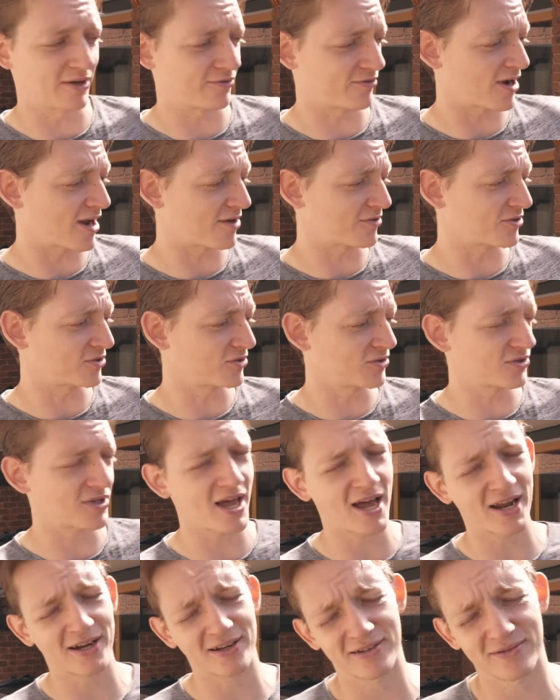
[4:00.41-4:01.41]
if I have to do
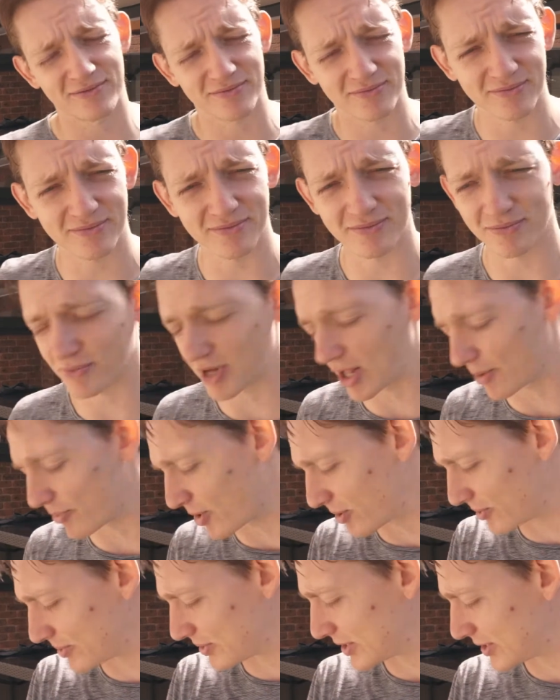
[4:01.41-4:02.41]
that, I'll
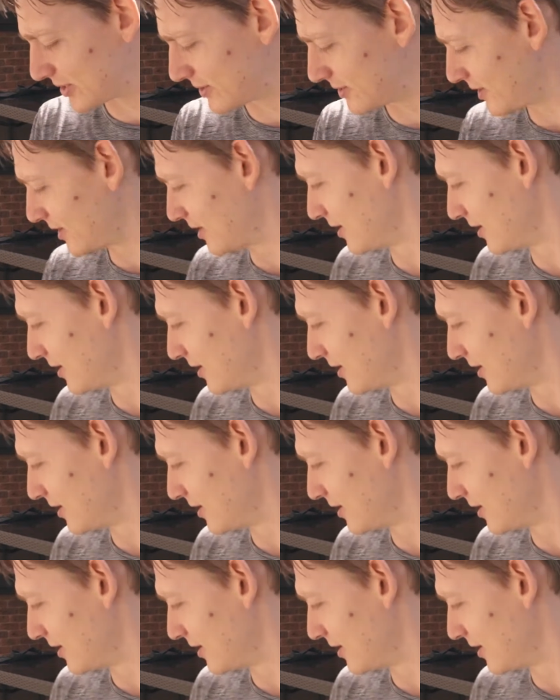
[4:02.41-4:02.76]
probably